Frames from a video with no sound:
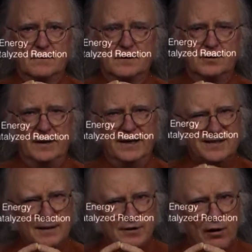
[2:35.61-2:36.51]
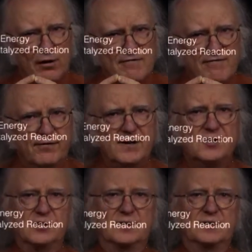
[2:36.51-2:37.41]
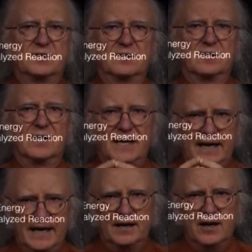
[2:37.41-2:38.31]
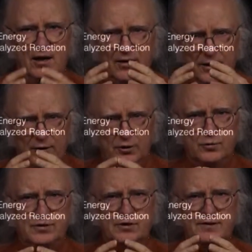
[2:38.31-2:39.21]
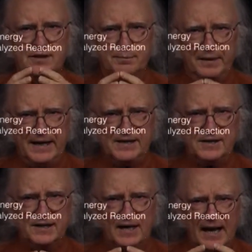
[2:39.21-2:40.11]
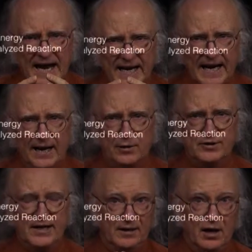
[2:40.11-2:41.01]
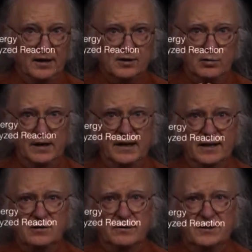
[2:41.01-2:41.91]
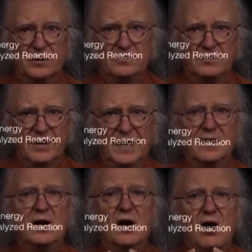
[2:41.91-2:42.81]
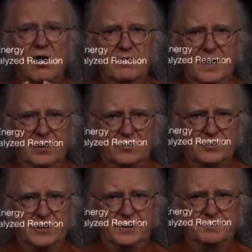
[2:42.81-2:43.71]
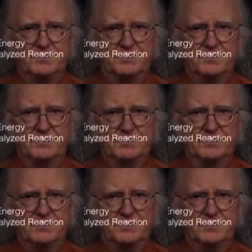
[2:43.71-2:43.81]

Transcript: So enzymes are efficient in their use of space and energy, and consequently, as a result of that, of energy.